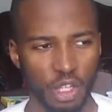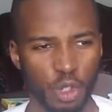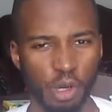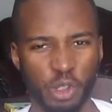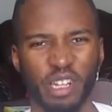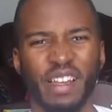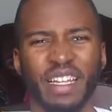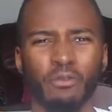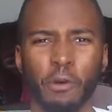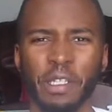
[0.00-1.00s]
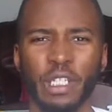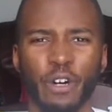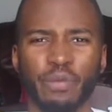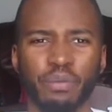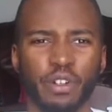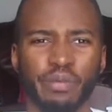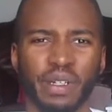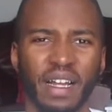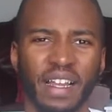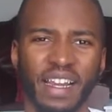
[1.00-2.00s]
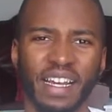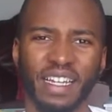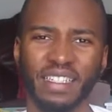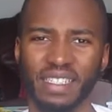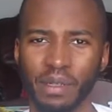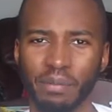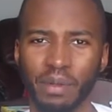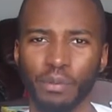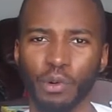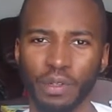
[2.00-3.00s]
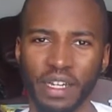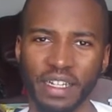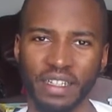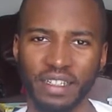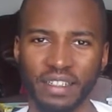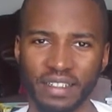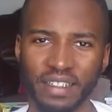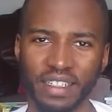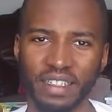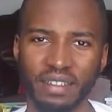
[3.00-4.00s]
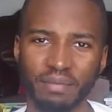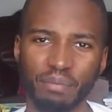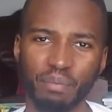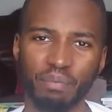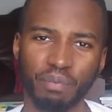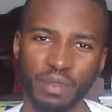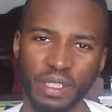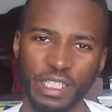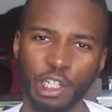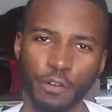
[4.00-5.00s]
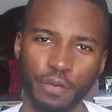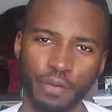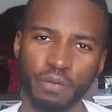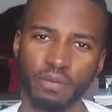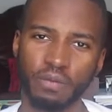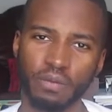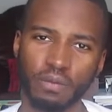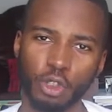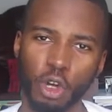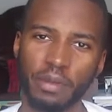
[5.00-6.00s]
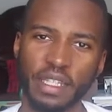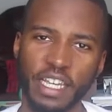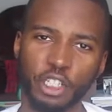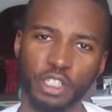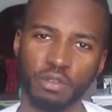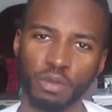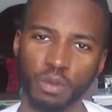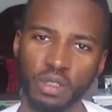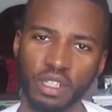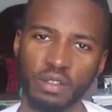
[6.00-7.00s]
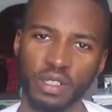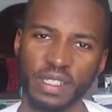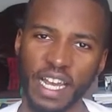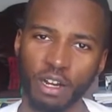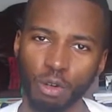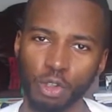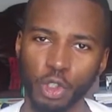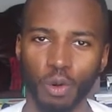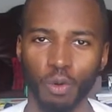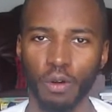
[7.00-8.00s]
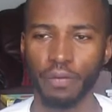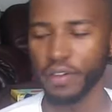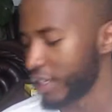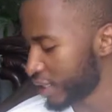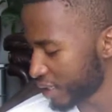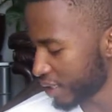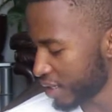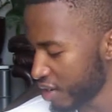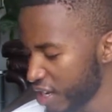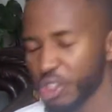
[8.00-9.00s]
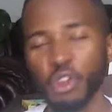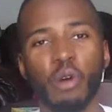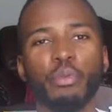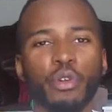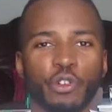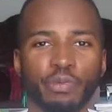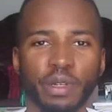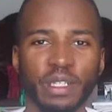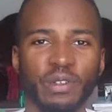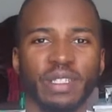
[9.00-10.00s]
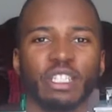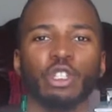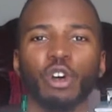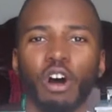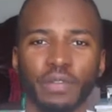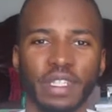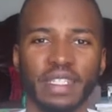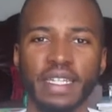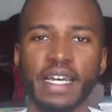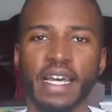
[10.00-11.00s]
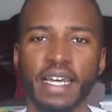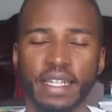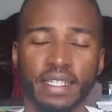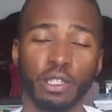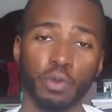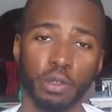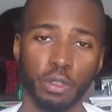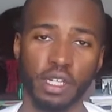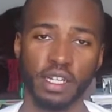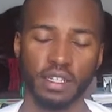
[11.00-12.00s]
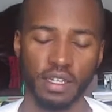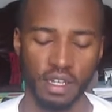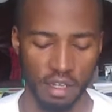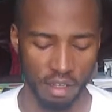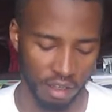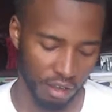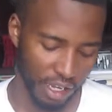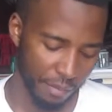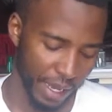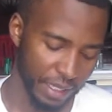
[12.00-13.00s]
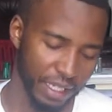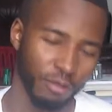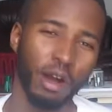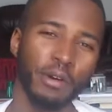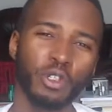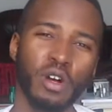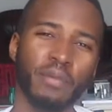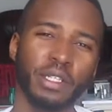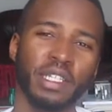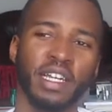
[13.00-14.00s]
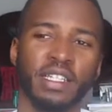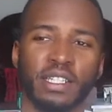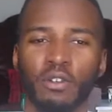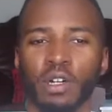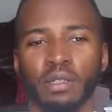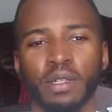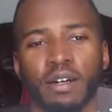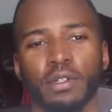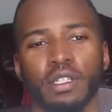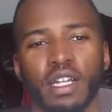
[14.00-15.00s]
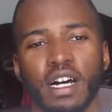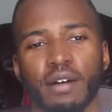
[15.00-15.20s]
To be honest, I don't like the word self-improvement. I like something a bit more like, you know, like self-domination or, you know, psychological warfare. It's not improvement, it's not soft, this is real shit. Okay, basically what I want to talk about today is the concept that was